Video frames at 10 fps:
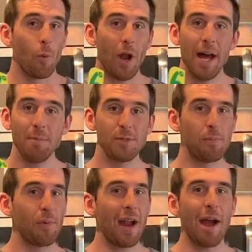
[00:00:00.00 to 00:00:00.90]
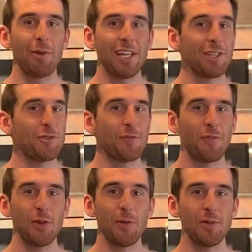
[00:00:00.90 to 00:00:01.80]
Rob's brownish
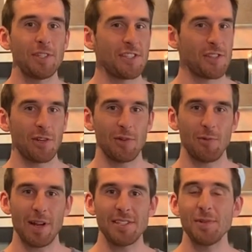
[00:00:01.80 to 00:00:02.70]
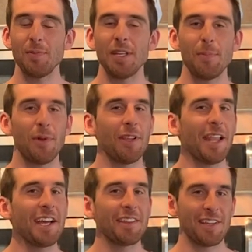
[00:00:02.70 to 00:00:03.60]
food dessert recipe
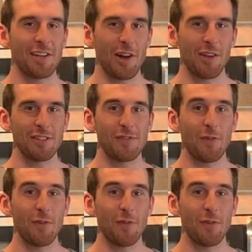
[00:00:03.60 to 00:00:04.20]
politely calls